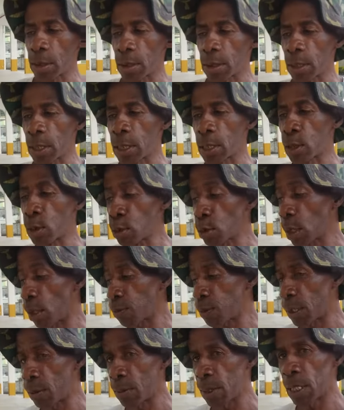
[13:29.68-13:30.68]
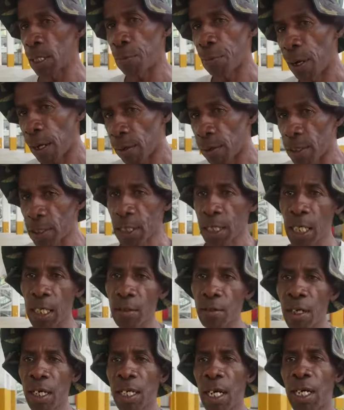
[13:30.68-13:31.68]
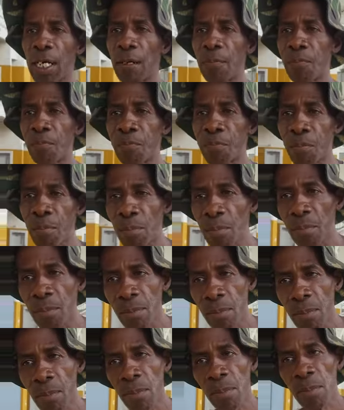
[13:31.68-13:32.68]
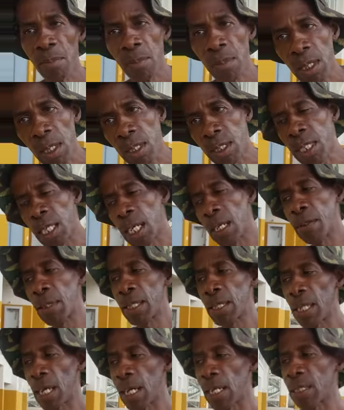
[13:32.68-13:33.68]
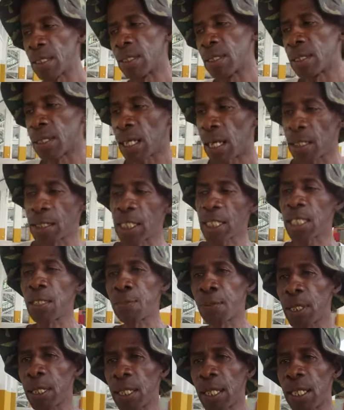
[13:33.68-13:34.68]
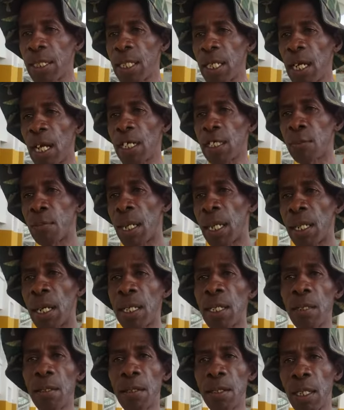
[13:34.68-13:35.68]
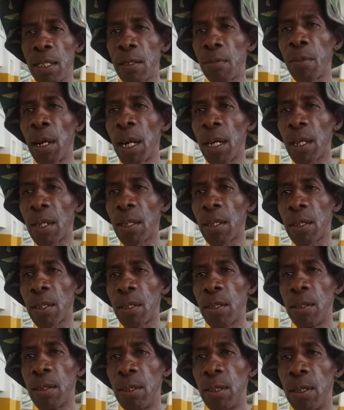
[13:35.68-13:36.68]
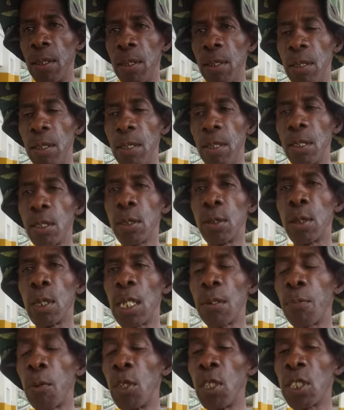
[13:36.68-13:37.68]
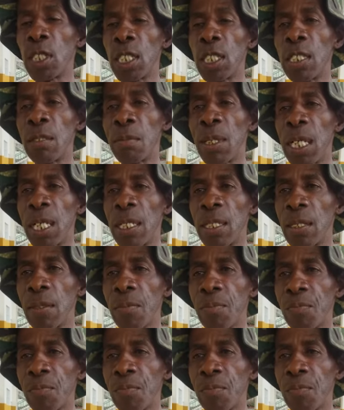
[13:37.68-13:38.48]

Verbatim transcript: the two top team in the park was Ken Ranarem. All right. And as a keeper, as the last man at the, at the back. So I positioned my